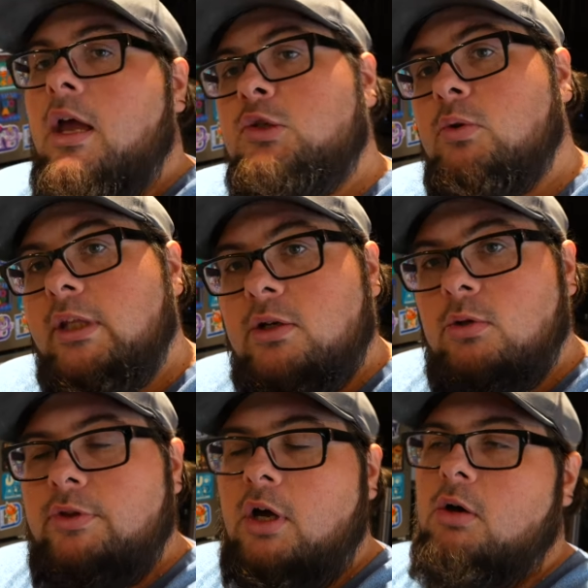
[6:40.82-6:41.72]
It's really
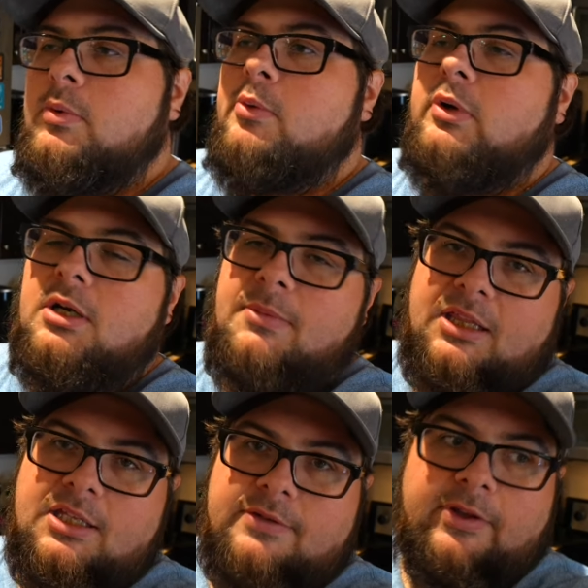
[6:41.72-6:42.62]
cool though. We wanted to
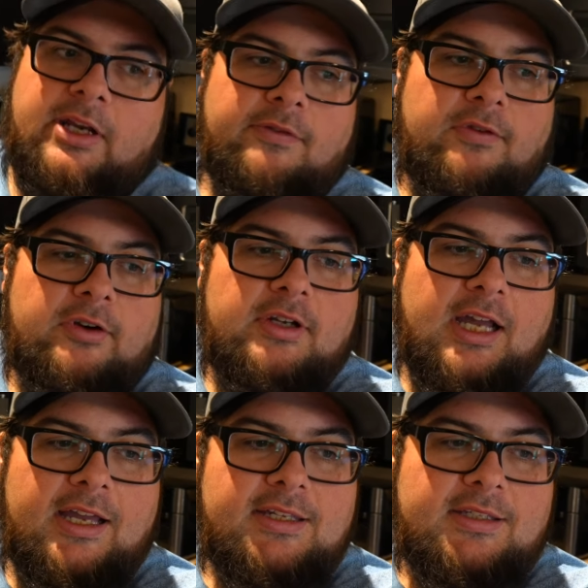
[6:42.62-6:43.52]
make this video for you
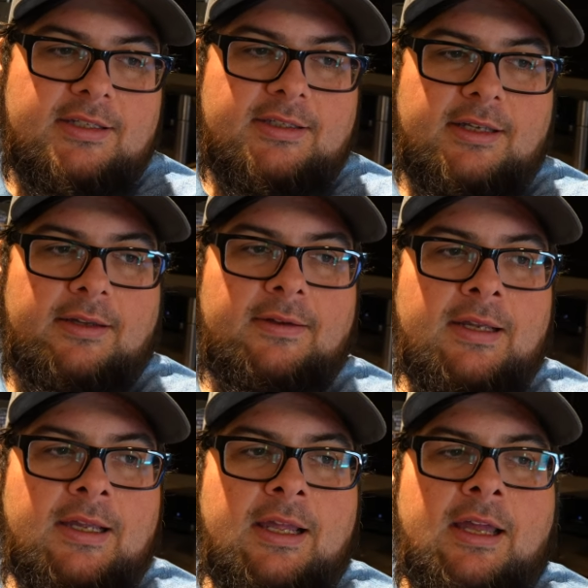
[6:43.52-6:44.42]
guys just to
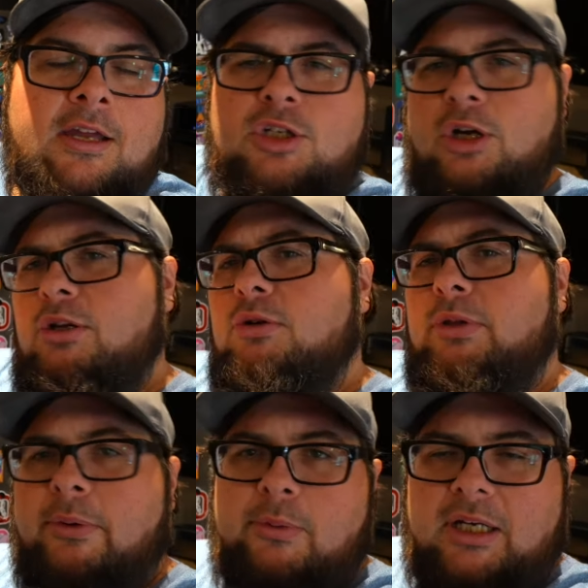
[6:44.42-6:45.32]
show you
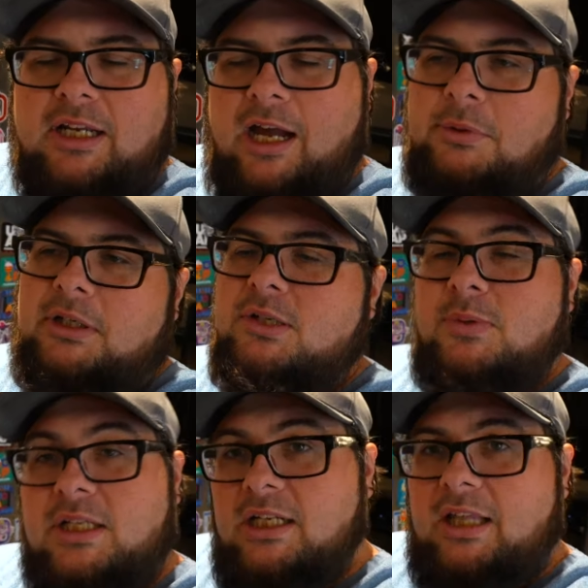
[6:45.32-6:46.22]
that we went and got one because
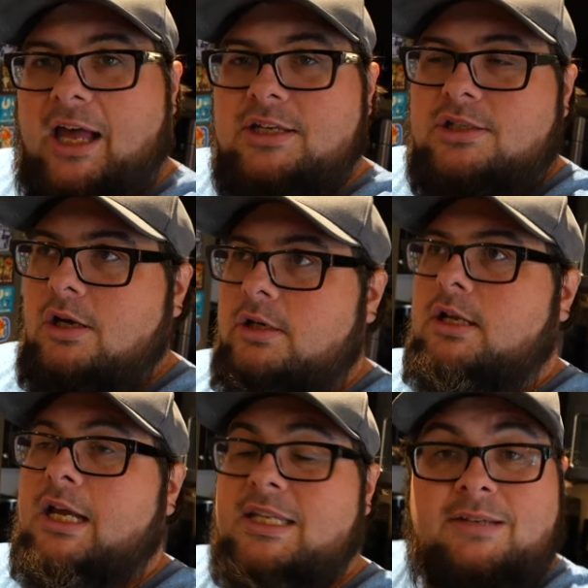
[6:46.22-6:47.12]
we did it last year and
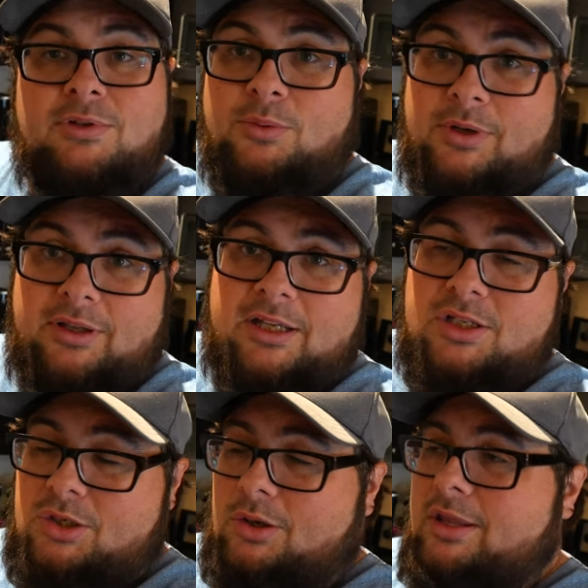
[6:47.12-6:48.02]
you guys seemed to really
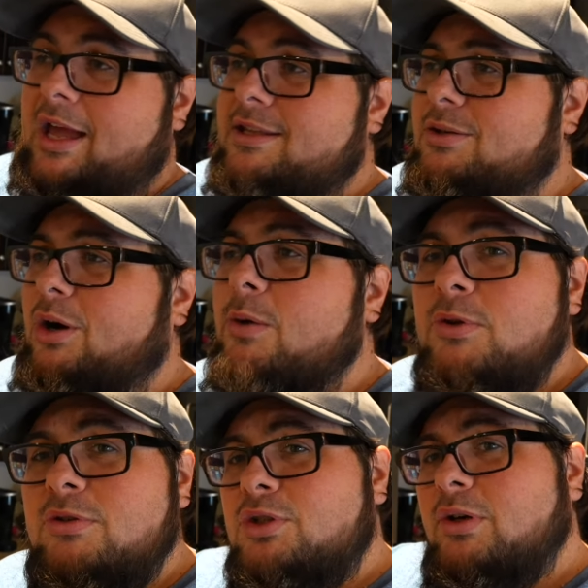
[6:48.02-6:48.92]
enjoy that. So I hope
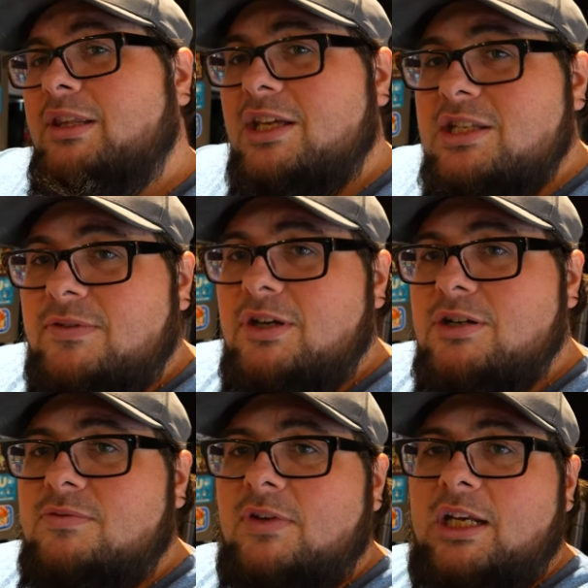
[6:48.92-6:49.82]
you enjoyed this
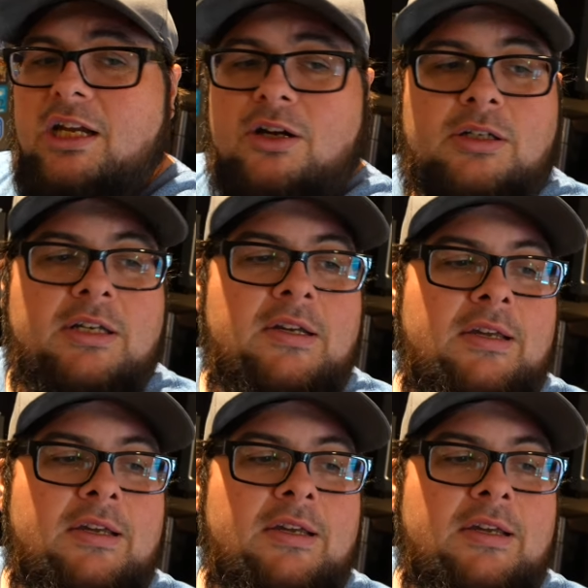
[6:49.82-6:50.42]
year's video.